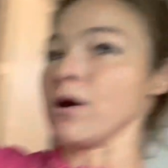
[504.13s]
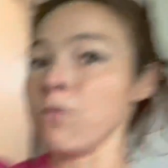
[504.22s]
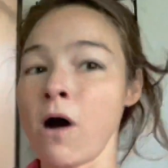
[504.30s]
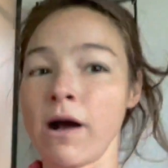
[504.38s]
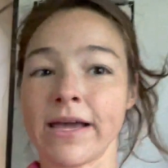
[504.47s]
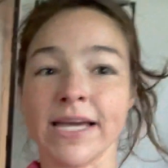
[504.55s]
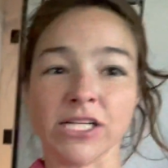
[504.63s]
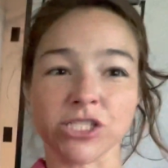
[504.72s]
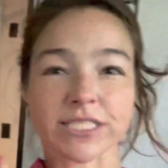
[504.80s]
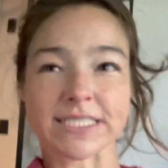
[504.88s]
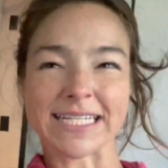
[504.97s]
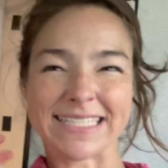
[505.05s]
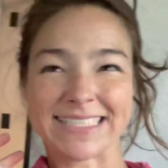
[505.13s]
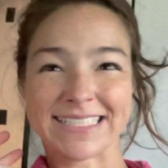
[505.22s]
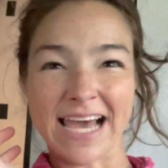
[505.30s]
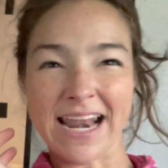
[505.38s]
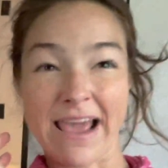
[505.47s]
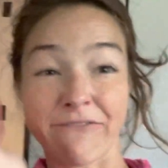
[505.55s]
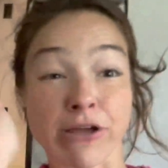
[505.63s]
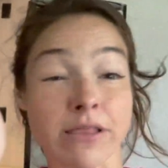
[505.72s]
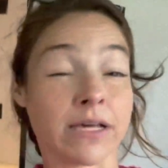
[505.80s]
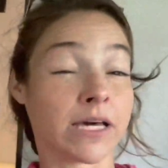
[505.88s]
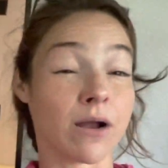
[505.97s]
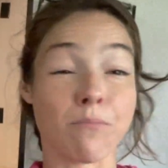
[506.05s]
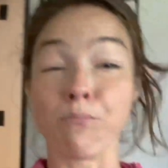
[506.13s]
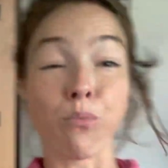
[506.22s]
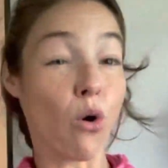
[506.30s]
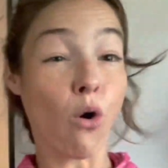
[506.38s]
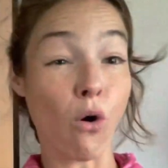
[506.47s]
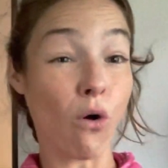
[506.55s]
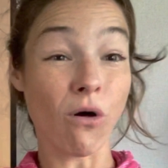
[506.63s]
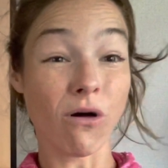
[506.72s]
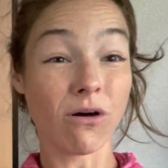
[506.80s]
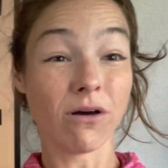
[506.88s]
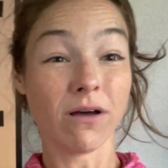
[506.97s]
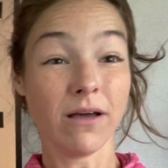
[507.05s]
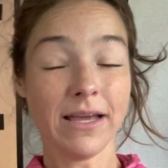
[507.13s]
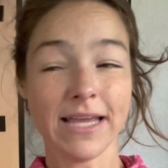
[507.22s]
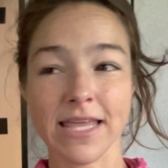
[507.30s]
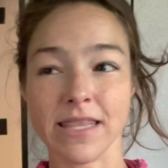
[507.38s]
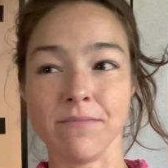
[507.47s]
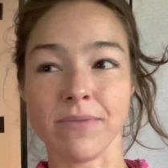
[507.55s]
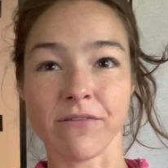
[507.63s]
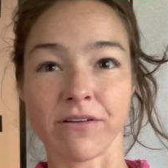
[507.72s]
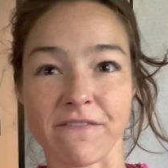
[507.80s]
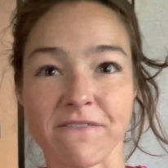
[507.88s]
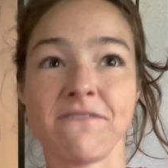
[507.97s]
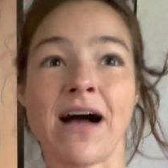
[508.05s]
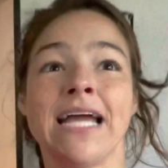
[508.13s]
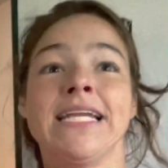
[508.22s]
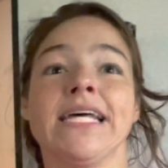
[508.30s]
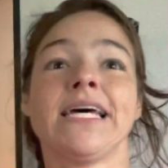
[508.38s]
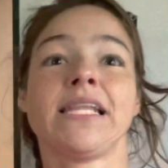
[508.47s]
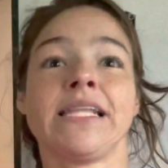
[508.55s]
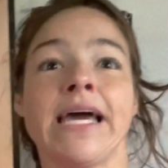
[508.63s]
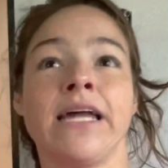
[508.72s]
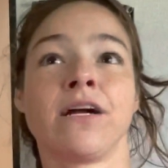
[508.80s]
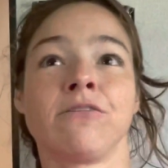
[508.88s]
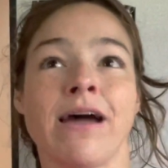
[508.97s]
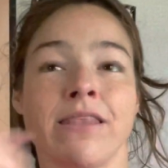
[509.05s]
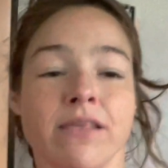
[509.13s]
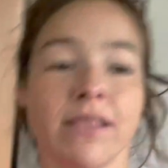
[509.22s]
walk in, just like set everything in a bowl and then be able to find it later rather